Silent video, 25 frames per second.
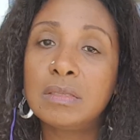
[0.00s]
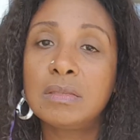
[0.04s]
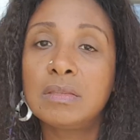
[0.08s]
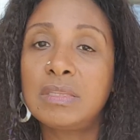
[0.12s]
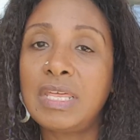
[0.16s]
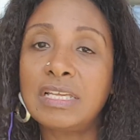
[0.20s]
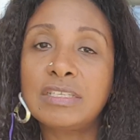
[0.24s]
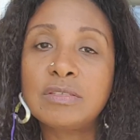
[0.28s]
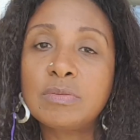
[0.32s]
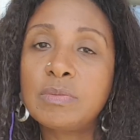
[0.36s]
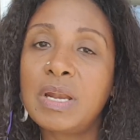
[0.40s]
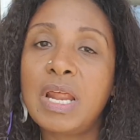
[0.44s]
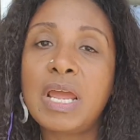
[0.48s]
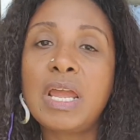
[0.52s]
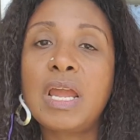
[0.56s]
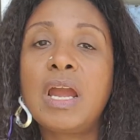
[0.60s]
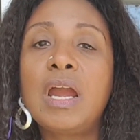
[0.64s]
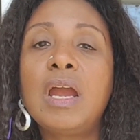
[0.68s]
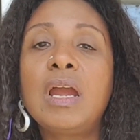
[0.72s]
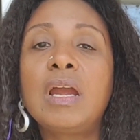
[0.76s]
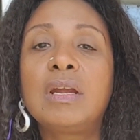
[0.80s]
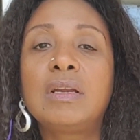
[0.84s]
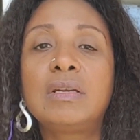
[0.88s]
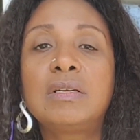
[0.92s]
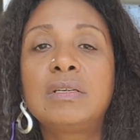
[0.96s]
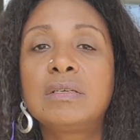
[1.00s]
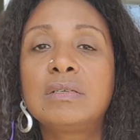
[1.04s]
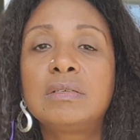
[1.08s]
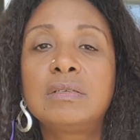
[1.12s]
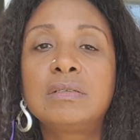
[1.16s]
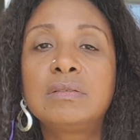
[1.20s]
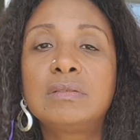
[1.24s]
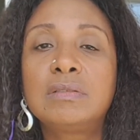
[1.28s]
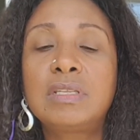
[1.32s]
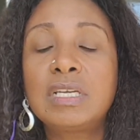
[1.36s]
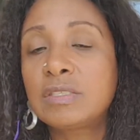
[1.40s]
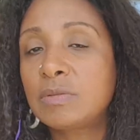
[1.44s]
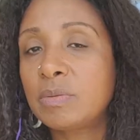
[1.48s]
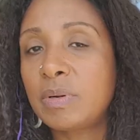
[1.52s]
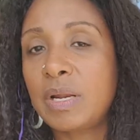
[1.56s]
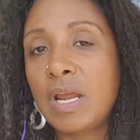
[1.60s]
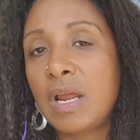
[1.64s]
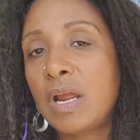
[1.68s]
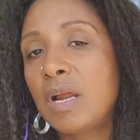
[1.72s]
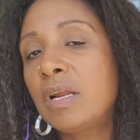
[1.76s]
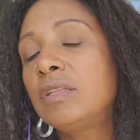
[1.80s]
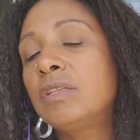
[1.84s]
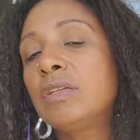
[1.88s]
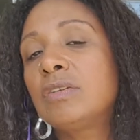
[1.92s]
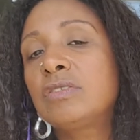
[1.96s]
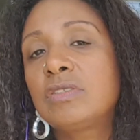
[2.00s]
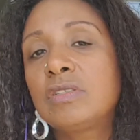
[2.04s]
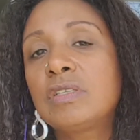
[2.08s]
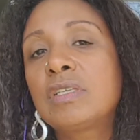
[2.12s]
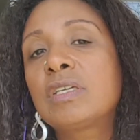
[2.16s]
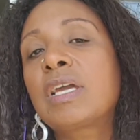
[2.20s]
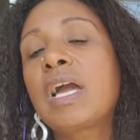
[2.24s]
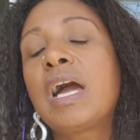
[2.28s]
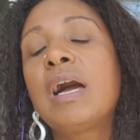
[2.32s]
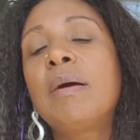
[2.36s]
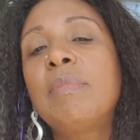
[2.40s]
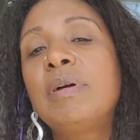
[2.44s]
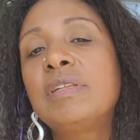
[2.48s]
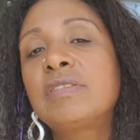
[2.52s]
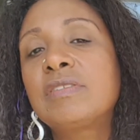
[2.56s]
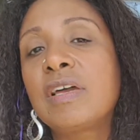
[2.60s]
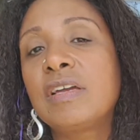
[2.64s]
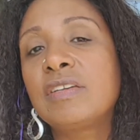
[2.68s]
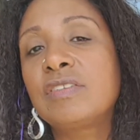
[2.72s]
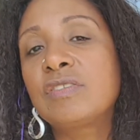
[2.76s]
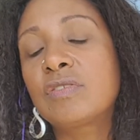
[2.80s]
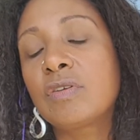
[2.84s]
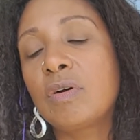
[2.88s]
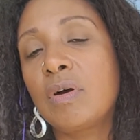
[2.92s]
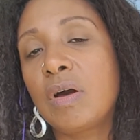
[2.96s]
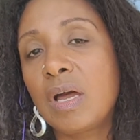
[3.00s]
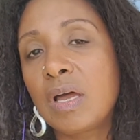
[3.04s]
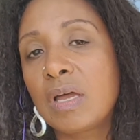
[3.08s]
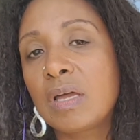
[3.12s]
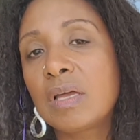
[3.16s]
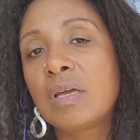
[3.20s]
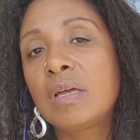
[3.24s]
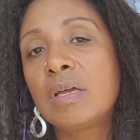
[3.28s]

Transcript: that's what I heard. That's what I heard. Those are the comments I saw.